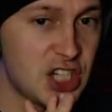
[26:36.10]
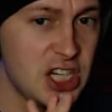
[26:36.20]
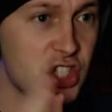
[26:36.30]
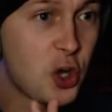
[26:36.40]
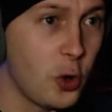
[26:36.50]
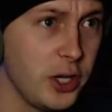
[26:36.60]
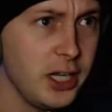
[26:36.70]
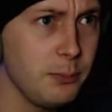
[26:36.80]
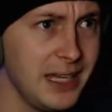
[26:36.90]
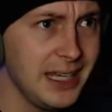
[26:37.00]
she
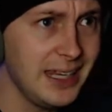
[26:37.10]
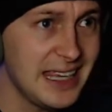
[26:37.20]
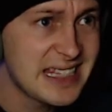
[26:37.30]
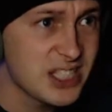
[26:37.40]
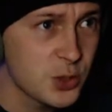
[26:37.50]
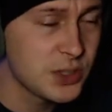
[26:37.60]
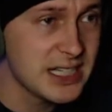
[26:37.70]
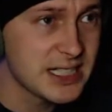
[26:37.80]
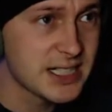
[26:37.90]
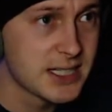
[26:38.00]
joining me into
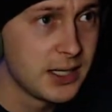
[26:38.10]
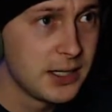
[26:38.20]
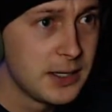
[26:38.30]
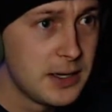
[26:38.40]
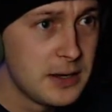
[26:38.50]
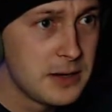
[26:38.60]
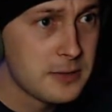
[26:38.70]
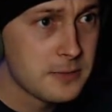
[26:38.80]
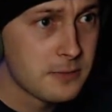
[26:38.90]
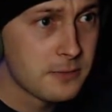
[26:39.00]
this?
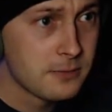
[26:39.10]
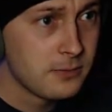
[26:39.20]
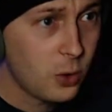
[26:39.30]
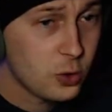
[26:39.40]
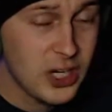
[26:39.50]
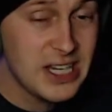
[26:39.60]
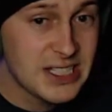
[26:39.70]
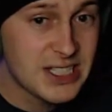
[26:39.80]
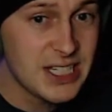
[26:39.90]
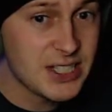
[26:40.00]
Or
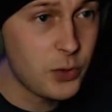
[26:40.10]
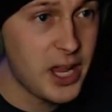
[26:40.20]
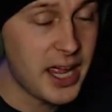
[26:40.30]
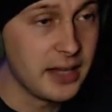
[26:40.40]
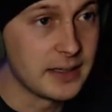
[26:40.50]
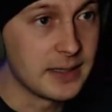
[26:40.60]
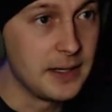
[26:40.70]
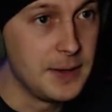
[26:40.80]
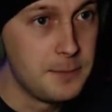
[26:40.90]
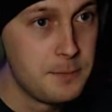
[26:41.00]
is this
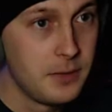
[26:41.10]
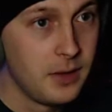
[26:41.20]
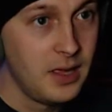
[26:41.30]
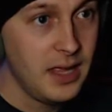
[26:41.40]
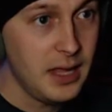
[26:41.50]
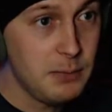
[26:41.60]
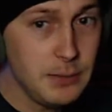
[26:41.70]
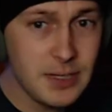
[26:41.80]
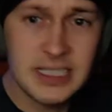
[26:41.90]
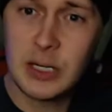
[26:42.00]
reality?
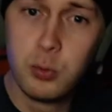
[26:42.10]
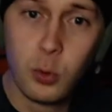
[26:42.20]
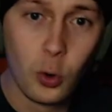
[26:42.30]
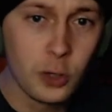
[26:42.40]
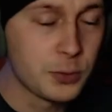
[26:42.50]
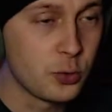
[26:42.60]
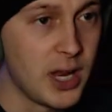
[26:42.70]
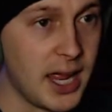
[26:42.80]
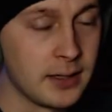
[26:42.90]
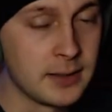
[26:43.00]
Maybe it's a warped
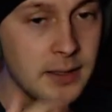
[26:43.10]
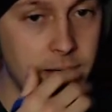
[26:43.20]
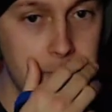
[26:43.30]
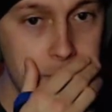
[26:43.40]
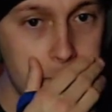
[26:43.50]
reality.